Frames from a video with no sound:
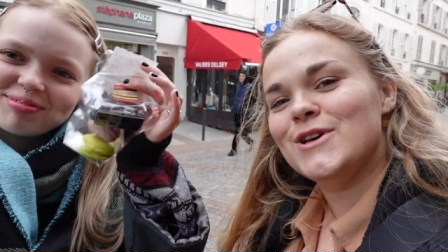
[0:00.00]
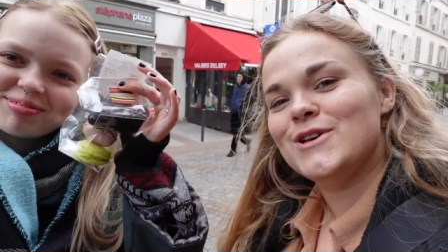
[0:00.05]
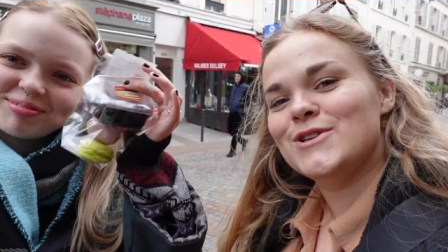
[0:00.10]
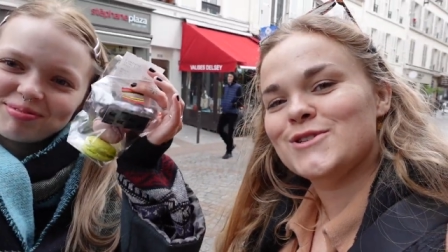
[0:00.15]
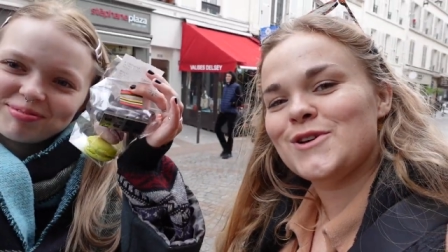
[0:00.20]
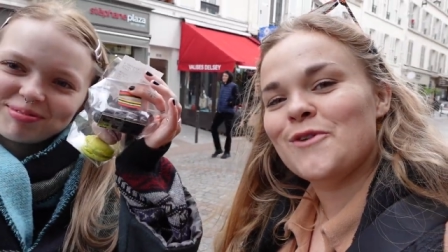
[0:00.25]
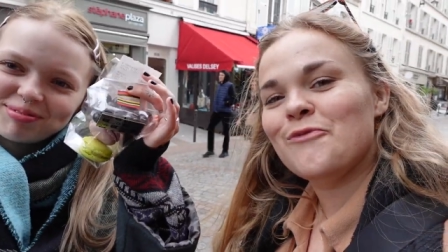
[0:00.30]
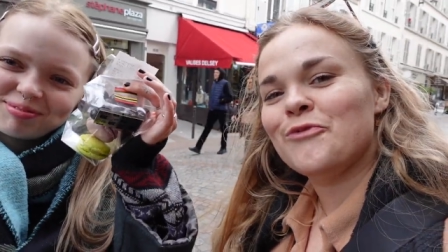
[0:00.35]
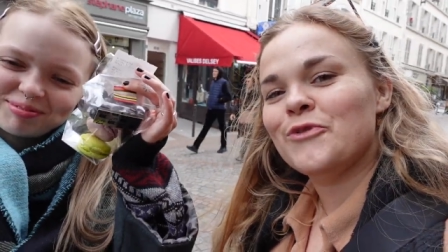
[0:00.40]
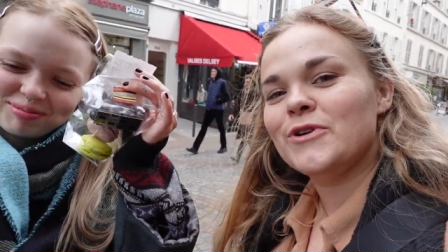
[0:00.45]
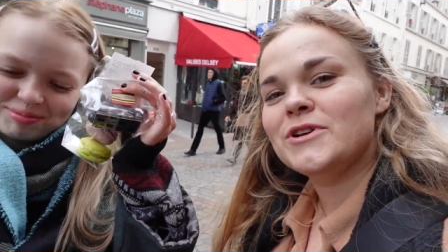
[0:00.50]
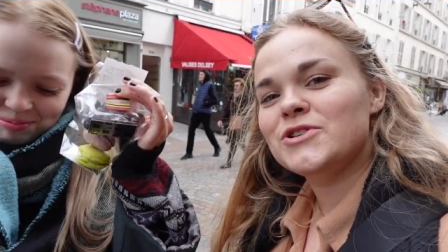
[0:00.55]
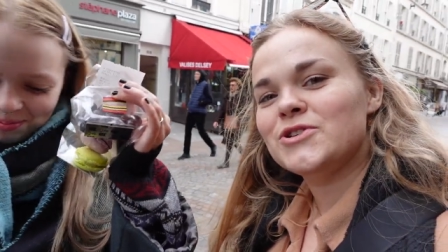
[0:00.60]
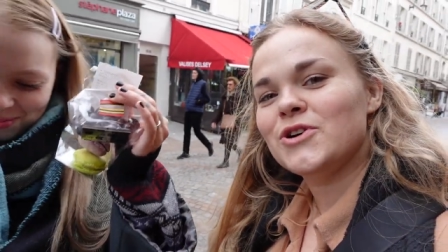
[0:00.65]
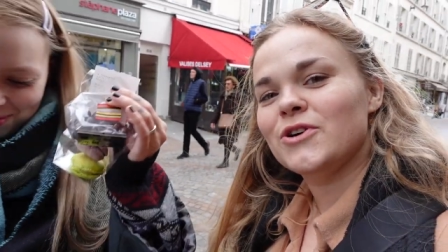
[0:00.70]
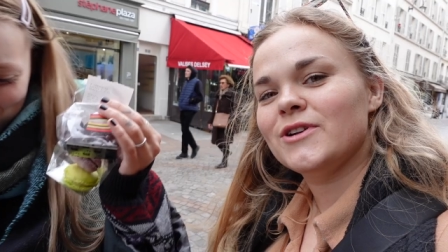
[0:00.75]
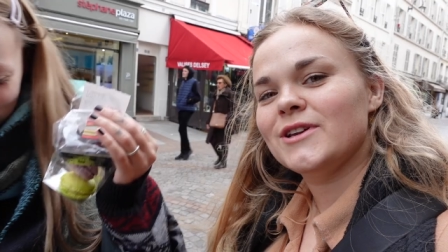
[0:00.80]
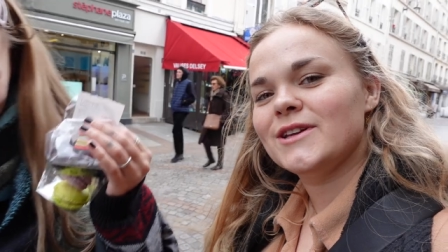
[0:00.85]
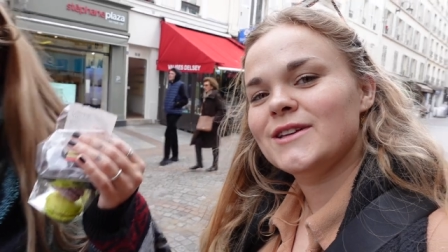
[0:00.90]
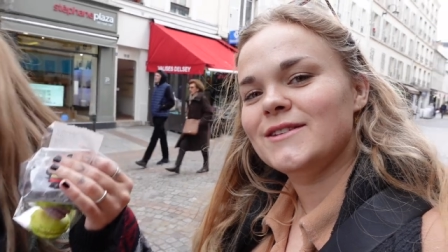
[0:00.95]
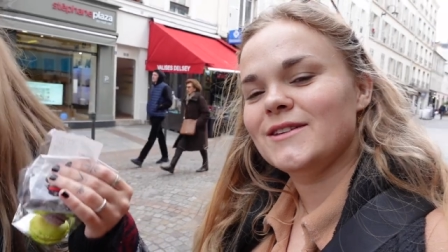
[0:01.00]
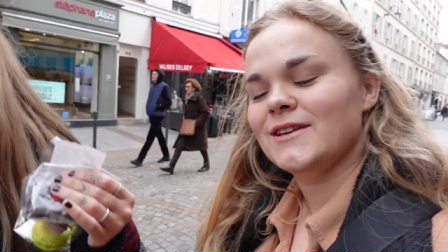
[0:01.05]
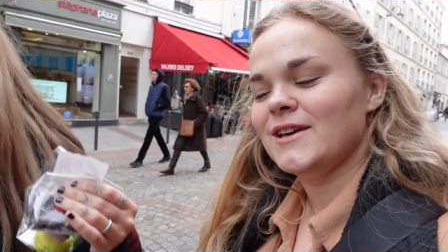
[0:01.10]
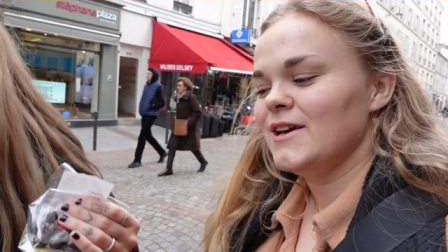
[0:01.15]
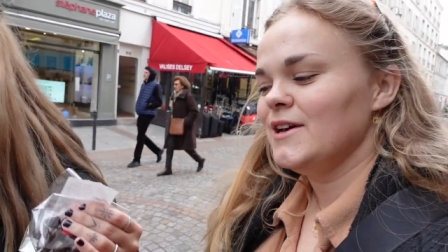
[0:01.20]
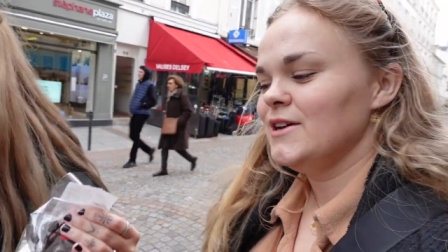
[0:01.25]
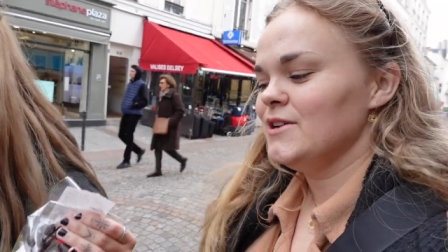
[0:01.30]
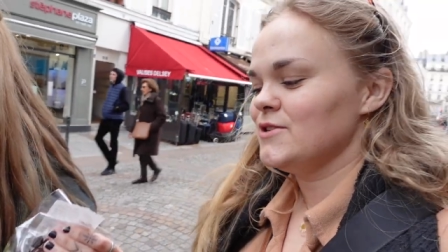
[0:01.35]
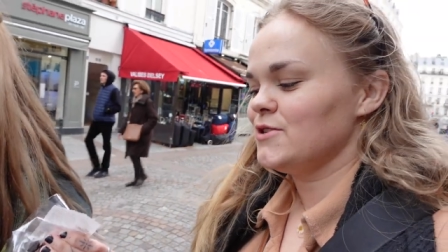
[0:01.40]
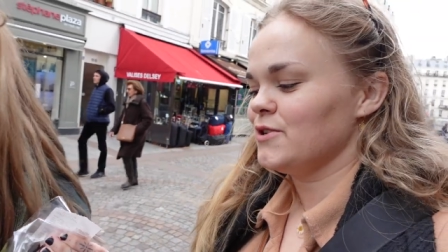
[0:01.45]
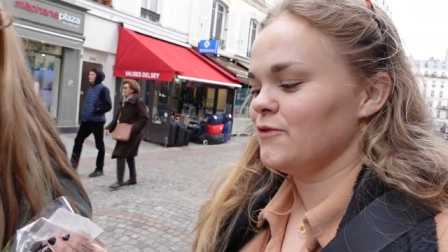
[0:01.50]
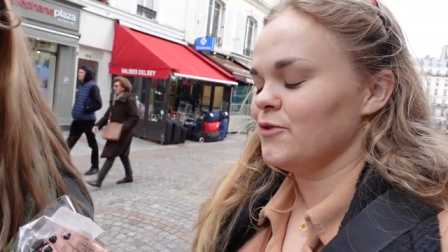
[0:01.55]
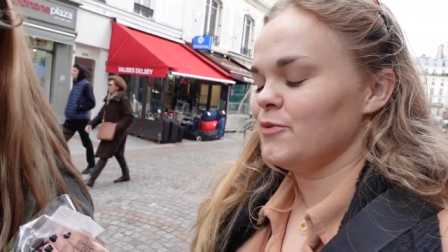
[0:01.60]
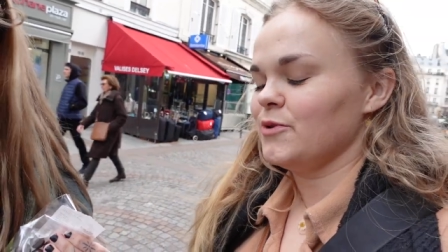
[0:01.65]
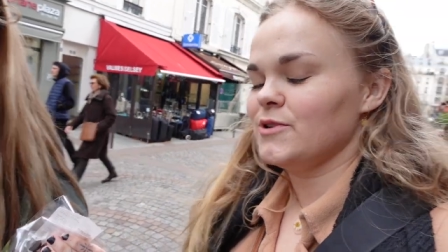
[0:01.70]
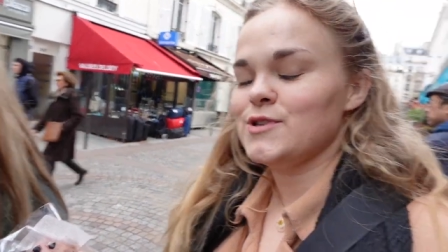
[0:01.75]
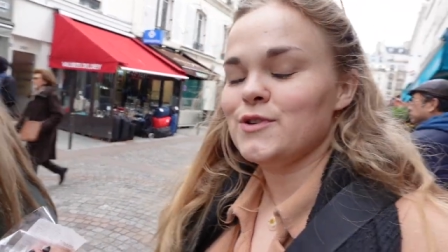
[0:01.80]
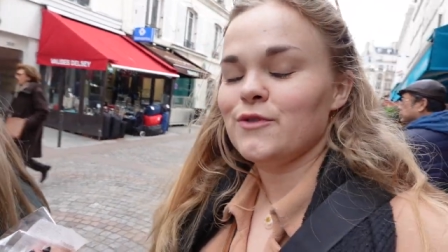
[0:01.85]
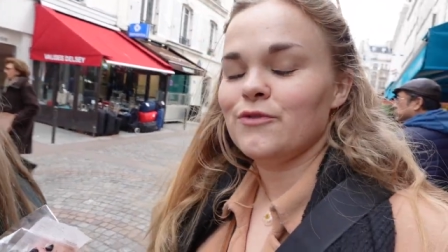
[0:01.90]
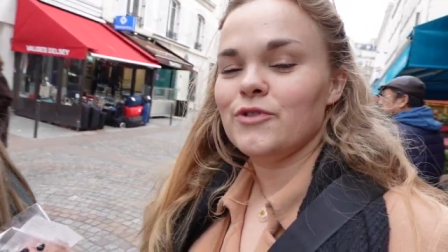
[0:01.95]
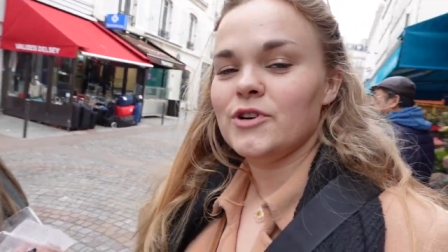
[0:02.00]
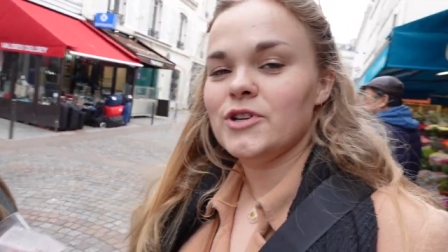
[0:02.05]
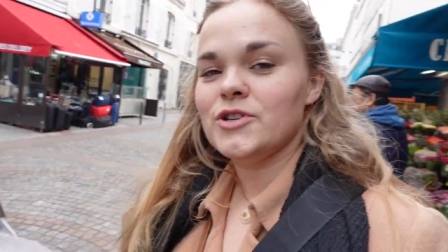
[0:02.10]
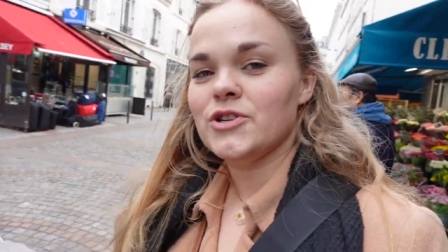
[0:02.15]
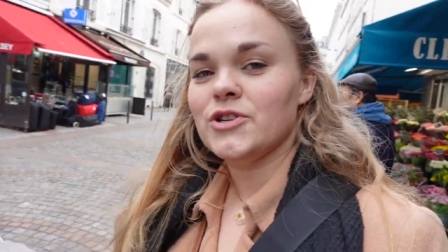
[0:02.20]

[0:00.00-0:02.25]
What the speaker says: some free chocolate. So if you want some free